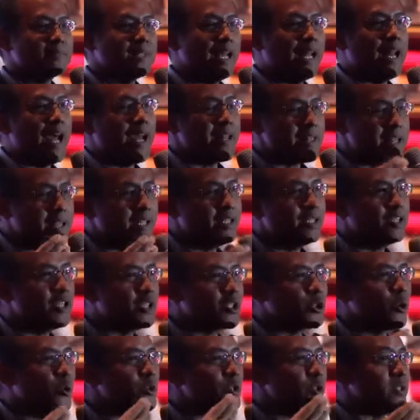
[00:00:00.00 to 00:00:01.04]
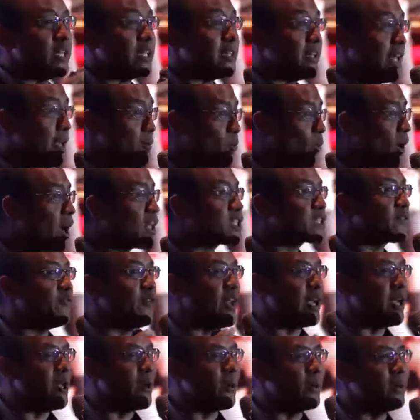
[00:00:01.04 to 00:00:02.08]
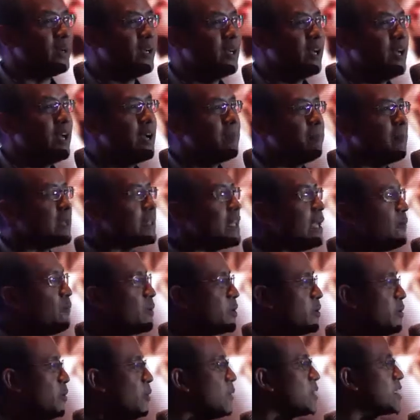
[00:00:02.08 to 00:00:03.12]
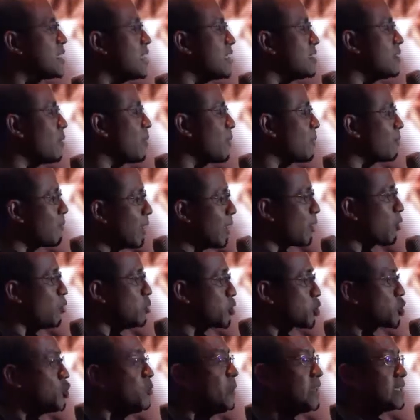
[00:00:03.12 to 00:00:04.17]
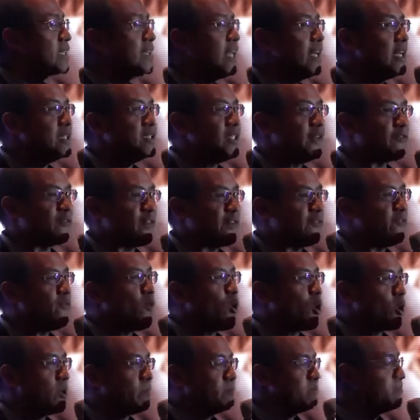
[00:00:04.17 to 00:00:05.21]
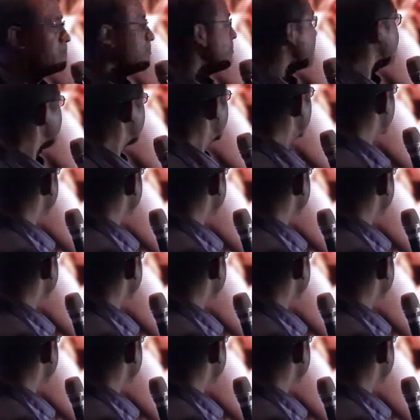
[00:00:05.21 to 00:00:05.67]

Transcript: And I think it shows you that they watch video, but they would use it or consume it in a different form.